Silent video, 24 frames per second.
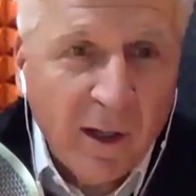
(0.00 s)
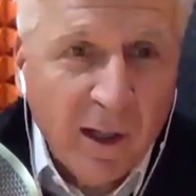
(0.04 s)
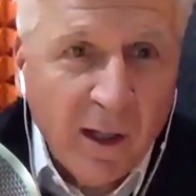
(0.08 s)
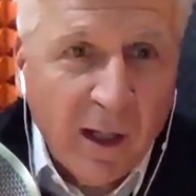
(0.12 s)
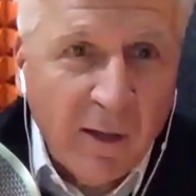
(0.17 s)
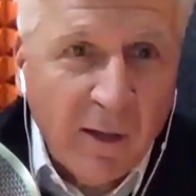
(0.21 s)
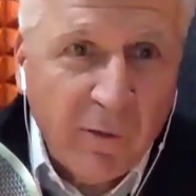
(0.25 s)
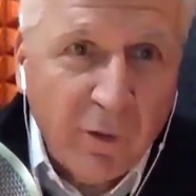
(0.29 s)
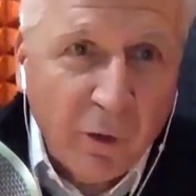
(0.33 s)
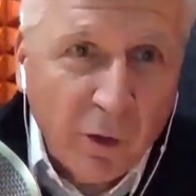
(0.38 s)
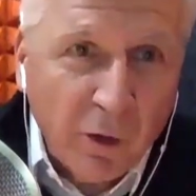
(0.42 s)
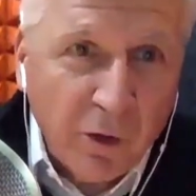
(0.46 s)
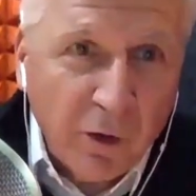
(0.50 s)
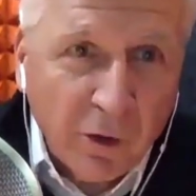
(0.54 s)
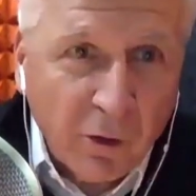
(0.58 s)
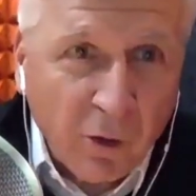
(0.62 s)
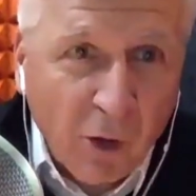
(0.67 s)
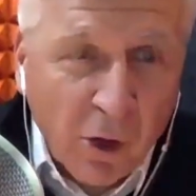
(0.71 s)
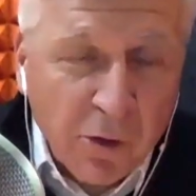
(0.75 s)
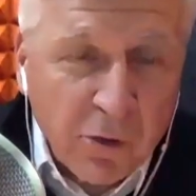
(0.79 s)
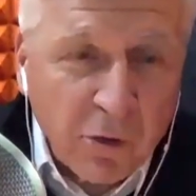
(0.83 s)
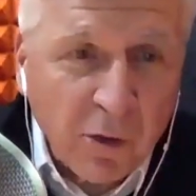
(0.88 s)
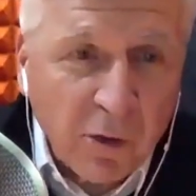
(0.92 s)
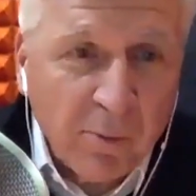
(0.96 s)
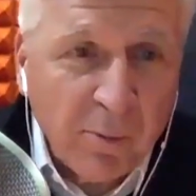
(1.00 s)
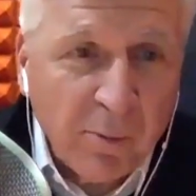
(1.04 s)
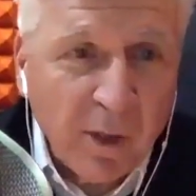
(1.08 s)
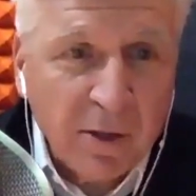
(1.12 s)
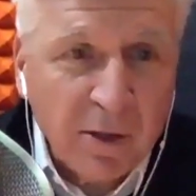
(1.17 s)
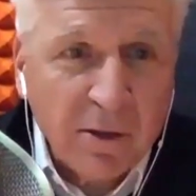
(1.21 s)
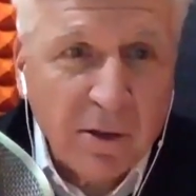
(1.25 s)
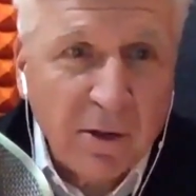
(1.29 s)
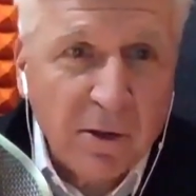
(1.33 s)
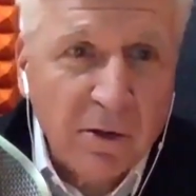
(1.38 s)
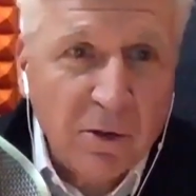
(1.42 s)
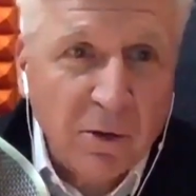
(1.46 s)
If you're in the grocery
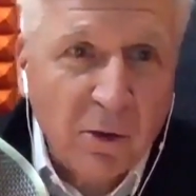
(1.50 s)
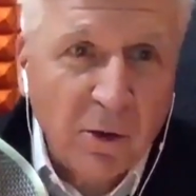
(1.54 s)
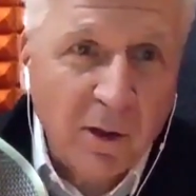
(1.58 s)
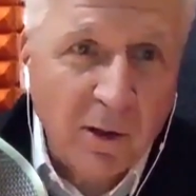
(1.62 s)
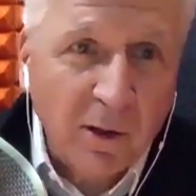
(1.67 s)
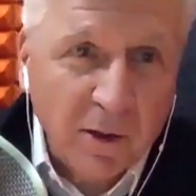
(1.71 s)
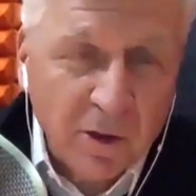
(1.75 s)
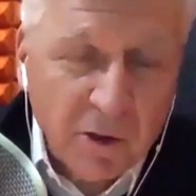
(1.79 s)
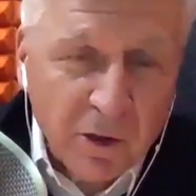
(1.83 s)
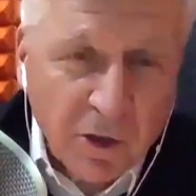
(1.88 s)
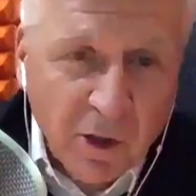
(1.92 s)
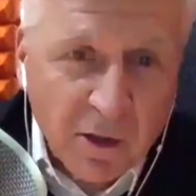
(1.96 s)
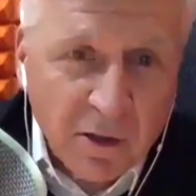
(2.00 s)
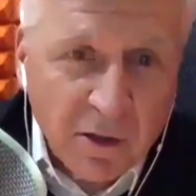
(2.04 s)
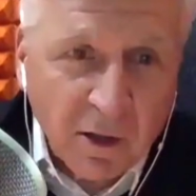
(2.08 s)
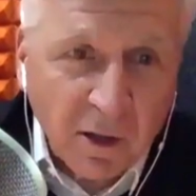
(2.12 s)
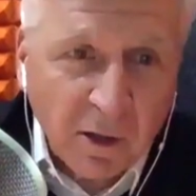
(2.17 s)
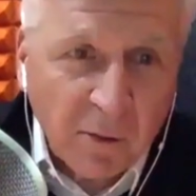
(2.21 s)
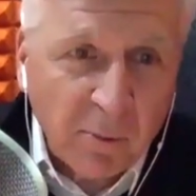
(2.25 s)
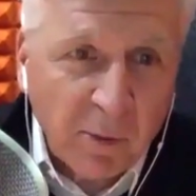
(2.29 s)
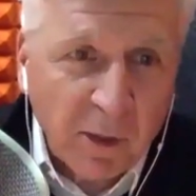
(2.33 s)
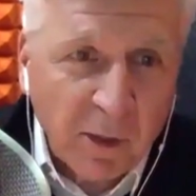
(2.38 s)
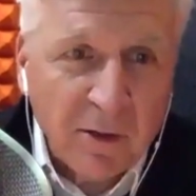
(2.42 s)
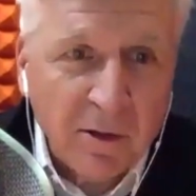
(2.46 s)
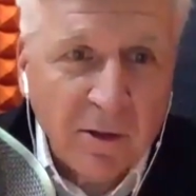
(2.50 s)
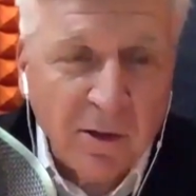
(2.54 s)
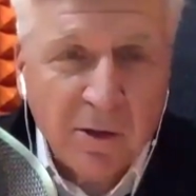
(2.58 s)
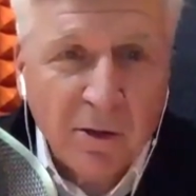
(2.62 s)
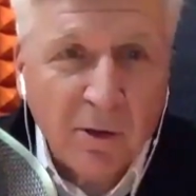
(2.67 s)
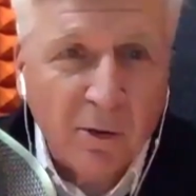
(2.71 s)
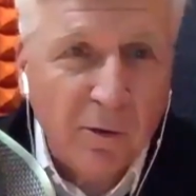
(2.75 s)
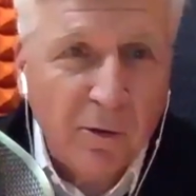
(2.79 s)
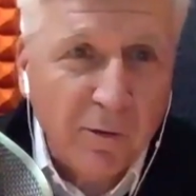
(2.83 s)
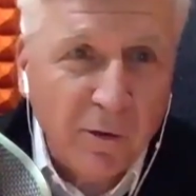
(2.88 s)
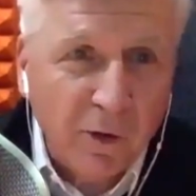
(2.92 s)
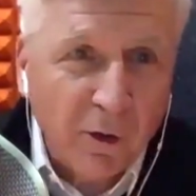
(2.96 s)
business or the logistic business,
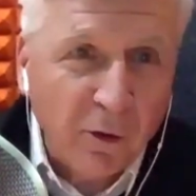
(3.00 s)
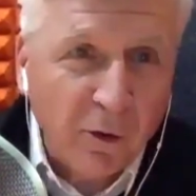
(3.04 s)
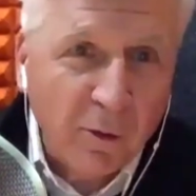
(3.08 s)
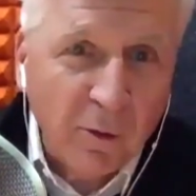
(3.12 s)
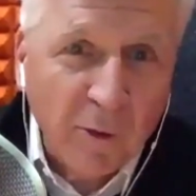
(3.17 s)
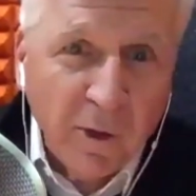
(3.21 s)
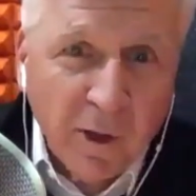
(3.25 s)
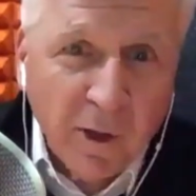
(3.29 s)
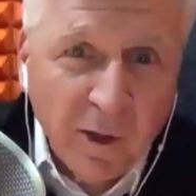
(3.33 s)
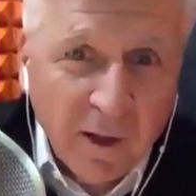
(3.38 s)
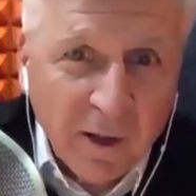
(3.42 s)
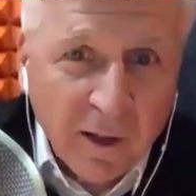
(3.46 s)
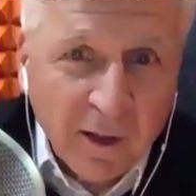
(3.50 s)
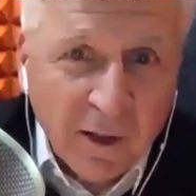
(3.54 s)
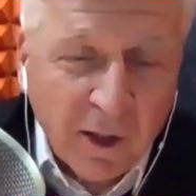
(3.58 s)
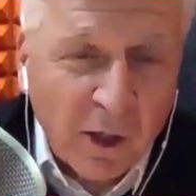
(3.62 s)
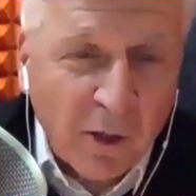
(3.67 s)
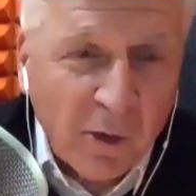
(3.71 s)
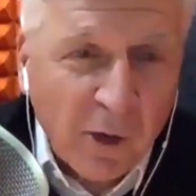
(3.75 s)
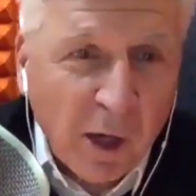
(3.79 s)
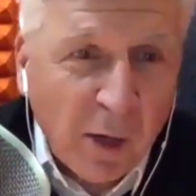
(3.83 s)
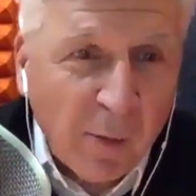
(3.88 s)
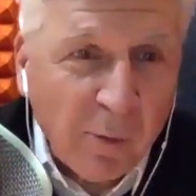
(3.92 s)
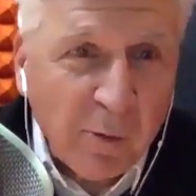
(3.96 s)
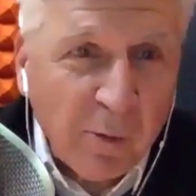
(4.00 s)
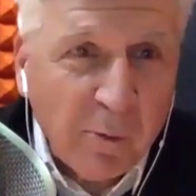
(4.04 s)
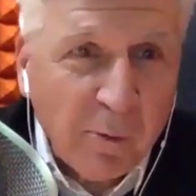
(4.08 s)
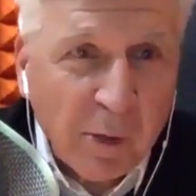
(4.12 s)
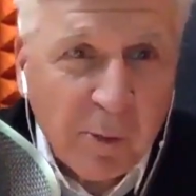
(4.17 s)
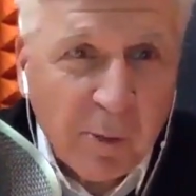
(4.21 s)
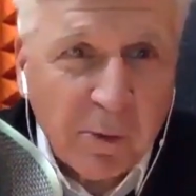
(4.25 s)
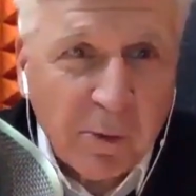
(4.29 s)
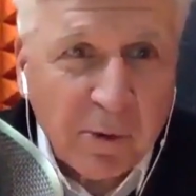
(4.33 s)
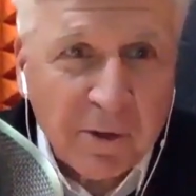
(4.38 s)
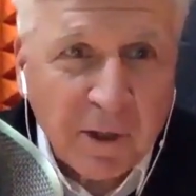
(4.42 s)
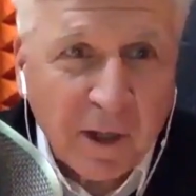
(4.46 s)
or if you're, helping
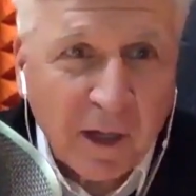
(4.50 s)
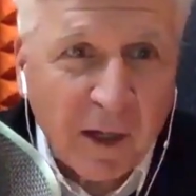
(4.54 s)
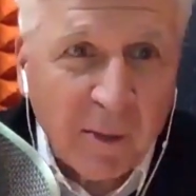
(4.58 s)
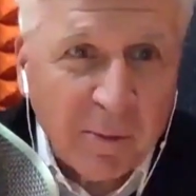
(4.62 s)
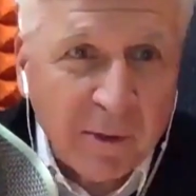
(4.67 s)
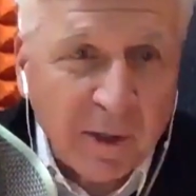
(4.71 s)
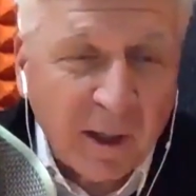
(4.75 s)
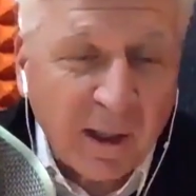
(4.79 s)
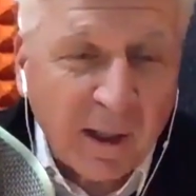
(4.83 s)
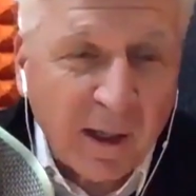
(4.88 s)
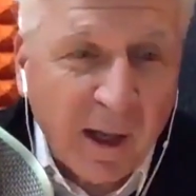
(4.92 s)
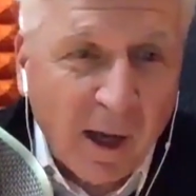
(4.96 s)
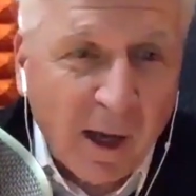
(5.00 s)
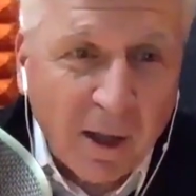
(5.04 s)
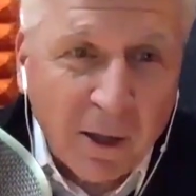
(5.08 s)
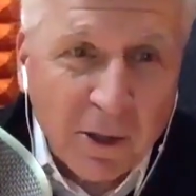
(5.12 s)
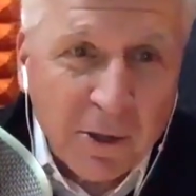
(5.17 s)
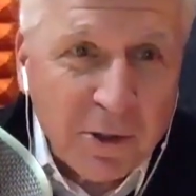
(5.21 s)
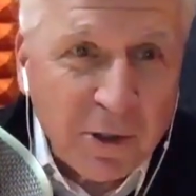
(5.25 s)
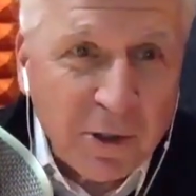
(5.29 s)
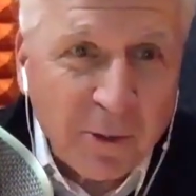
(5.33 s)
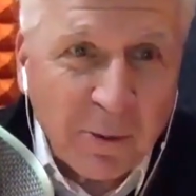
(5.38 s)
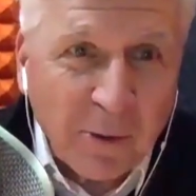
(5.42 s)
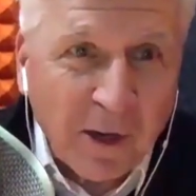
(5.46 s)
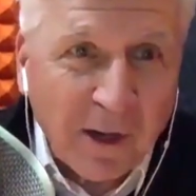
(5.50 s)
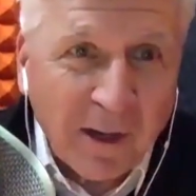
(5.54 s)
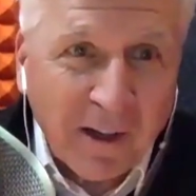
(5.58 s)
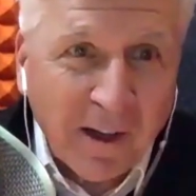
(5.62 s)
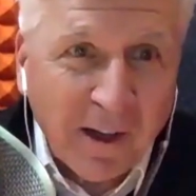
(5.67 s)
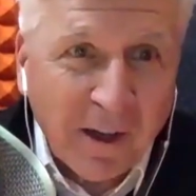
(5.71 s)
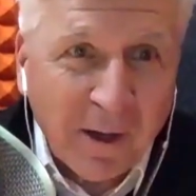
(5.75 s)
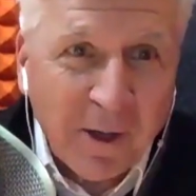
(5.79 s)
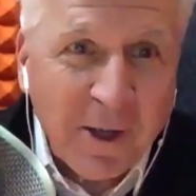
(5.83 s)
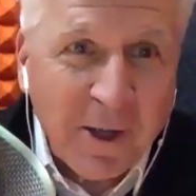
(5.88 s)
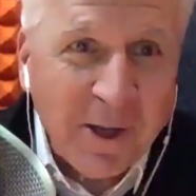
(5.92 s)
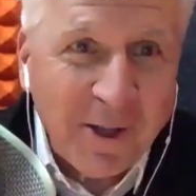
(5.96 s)
people set up technology right
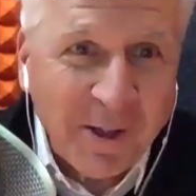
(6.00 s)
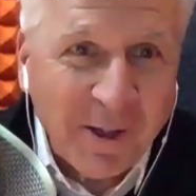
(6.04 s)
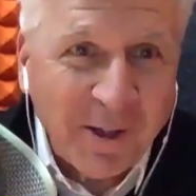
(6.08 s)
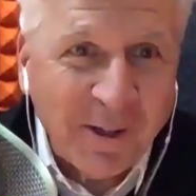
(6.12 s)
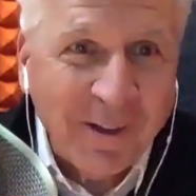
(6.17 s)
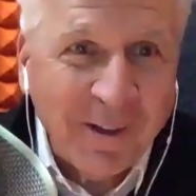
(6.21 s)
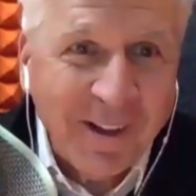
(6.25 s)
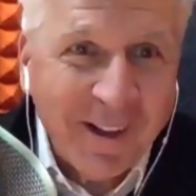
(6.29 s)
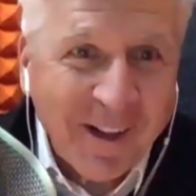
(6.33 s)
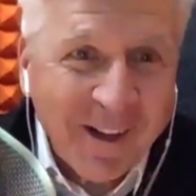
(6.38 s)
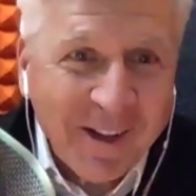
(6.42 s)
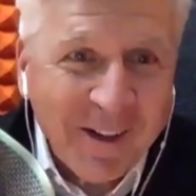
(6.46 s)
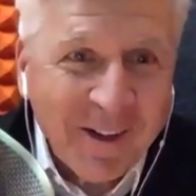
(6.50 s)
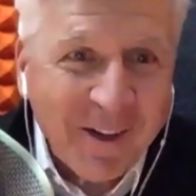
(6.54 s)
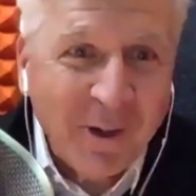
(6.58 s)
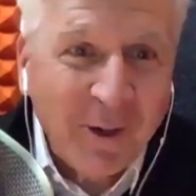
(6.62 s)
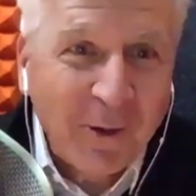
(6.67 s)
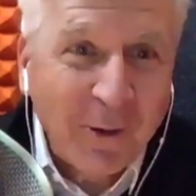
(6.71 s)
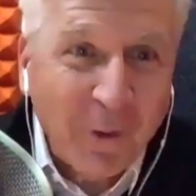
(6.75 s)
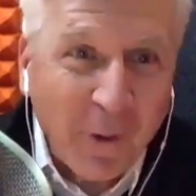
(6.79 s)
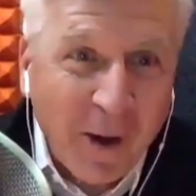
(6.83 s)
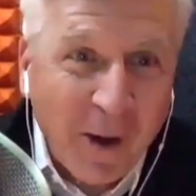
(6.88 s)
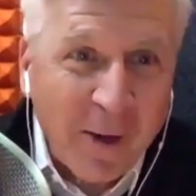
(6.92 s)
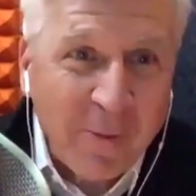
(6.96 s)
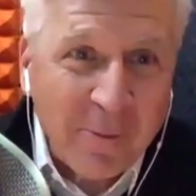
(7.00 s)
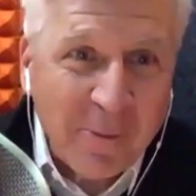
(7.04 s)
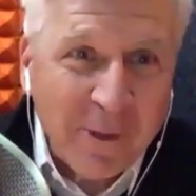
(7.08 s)
now, you're quite